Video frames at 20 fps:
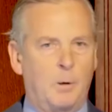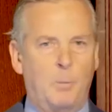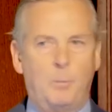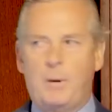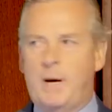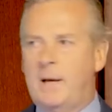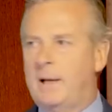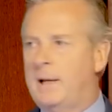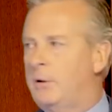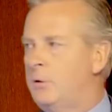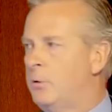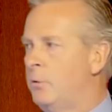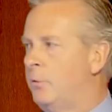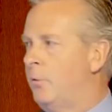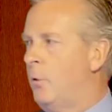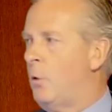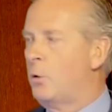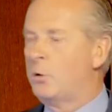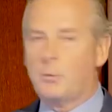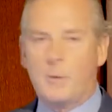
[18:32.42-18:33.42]
Compare that to
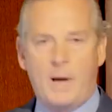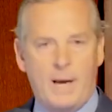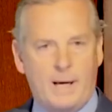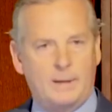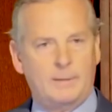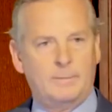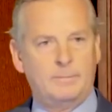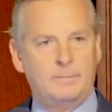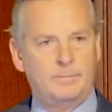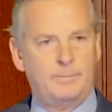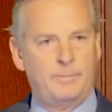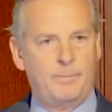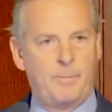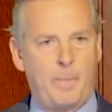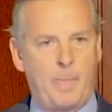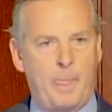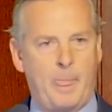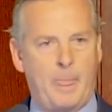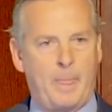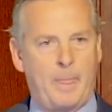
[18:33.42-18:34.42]
Volkswagen,
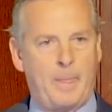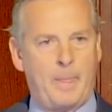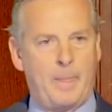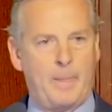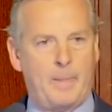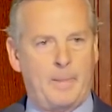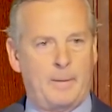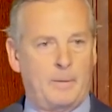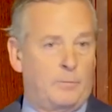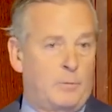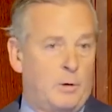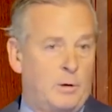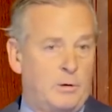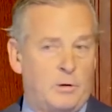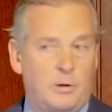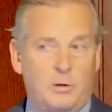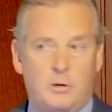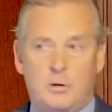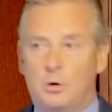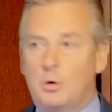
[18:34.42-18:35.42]
for
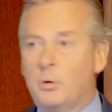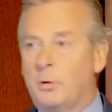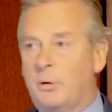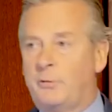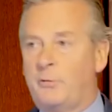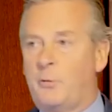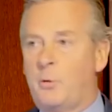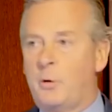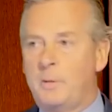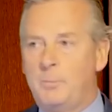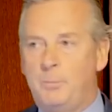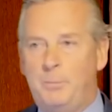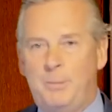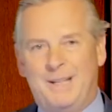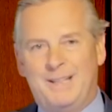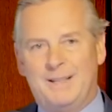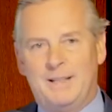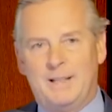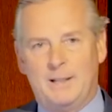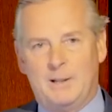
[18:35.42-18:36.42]
instance, $240
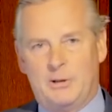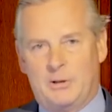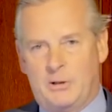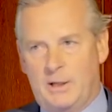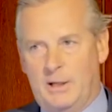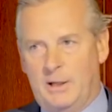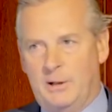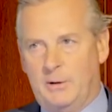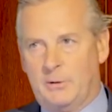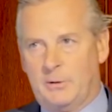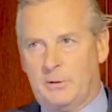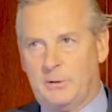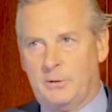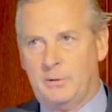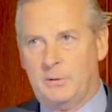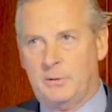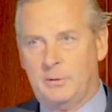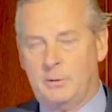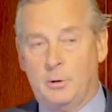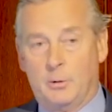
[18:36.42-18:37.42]
billion in
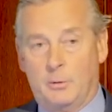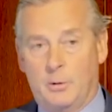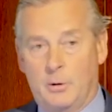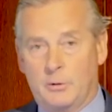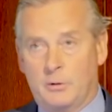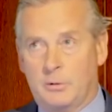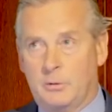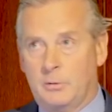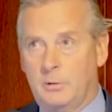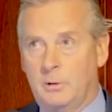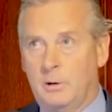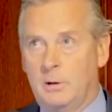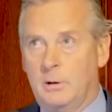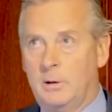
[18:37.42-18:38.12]
sales, euros,